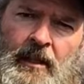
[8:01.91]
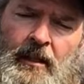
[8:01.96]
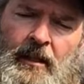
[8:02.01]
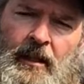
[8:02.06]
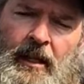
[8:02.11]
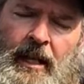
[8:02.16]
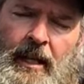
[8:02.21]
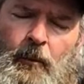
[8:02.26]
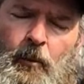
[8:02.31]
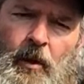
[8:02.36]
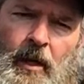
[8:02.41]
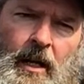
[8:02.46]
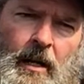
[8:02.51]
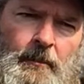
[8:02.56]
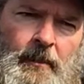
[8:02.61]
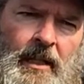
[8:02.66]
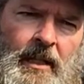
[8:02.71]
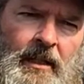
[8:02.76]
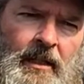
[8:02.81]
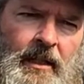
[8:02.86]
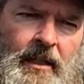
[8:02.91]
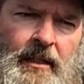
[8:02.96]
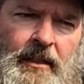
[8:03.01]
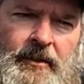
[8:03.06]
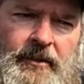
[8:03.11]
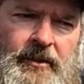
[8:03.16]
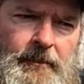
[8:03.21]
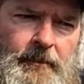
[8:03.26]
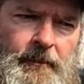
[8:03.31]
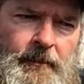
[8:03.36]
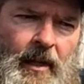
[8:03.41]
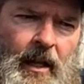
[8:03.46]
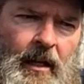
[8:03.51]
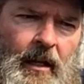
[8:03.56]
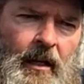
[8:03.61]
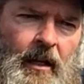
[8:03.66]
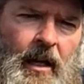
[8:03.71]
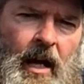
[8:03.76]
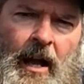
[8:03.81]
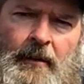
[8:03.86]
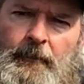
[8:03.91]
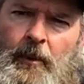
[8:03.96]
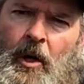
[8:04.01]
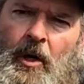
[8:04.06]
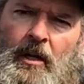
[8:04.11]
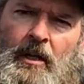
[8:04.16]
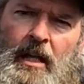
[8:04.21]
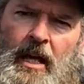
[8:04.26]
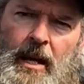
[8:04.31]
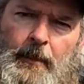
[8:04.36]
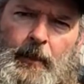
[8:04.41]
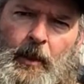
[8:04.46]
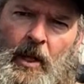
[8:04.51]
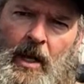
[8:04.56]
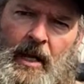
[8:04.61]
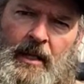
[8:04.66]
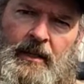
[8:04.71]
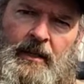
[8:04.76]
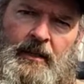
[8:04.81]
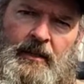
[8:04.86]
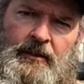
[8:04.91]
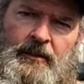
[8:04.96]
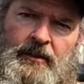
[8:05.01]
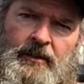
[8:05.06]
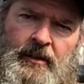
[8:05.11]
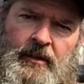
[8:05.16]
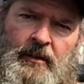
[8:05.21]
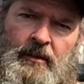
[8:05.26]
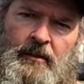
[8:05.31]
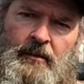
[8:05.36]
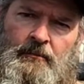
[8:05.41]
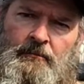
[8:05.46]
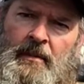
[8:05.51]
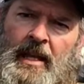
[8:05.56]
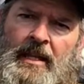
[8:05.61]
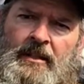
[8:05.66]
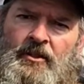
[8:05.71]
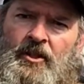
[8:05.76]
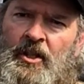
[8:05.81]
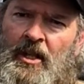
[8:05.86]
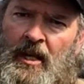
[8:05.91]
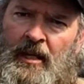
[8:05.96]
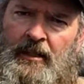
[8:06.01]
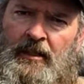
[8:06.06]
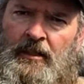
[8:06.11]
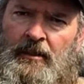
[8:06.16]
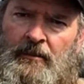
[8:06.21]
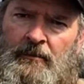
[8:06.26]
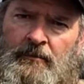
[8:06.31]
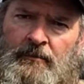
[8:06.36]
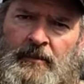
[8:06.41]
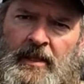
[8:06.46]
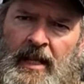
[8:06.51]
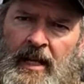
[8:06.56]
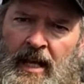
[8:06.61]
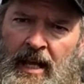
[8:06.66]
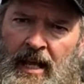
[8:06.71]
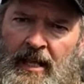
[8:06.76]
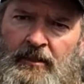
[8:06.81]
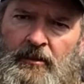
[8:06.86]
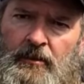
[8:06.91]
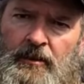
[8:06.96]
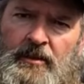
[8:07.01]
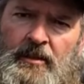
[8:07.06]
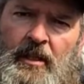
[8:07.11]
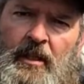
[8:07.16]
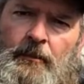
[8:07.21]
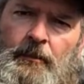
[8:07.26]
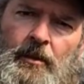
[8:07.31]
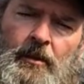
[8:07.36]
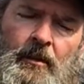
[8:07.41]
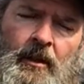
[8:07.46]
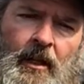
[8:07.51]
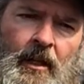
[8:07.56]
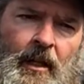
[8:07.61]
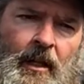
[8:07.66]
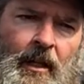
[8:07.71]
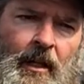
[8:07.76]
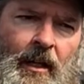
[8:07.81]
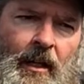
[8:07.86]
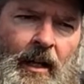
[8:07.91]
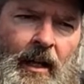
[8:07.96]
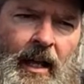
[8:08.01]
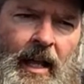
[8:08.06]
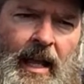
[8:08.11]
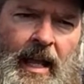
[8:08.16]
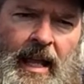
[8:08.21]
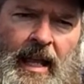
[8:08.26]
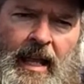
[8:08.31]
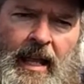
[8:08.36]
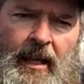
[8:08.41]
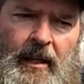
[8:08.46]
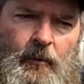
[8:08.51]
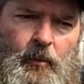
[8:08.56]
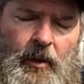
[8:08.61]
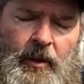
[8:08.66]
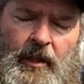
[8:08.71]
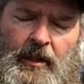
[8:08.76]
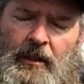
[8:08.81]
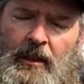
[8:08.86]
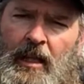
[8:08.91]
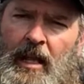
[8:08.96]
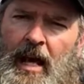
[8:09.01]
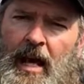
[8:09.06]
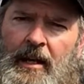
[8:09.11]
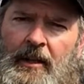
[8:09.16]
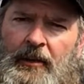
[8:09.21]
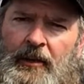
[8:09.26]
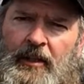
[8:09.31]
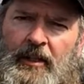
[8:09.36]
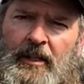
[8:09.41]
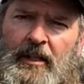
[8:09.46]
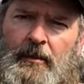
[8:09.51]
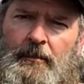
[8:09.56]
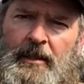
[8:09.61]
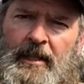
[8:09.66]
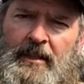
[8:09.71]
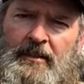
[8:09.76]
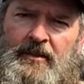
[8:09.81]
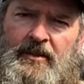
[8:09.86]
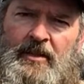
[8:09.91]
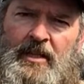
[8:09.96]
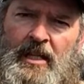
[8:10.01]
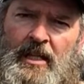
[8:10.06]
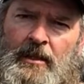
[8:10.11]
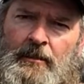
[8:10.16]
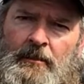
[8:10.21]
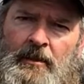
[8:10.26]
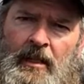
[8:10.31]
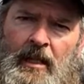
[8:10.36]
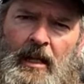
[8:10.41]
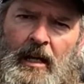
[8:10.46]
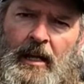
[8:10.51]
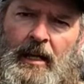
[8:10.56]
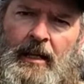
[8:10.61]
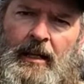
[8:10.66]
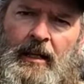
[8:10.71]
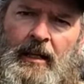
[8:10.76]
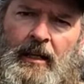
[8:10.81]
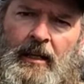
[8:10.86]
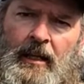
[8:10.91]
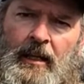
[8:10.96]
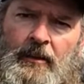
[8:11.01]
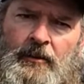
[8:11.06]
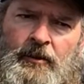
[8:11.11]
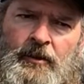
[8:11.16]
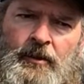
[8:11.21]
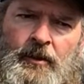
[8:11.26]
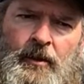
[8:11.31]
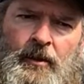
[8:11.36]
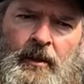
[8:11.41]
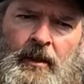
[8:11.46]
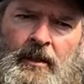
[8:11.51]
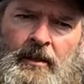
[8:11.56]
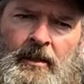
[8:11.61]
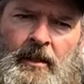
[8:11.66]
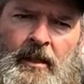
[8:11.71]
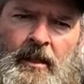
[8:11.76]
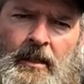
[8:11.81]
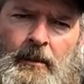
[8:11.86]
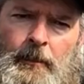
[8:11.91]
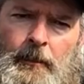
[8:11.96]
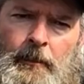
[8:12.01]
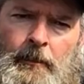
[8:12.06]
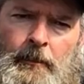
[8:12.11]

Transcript: And what I mean is, I bought a lot of products made in China that I had to assemble. And with a lot of them, it seemed like during the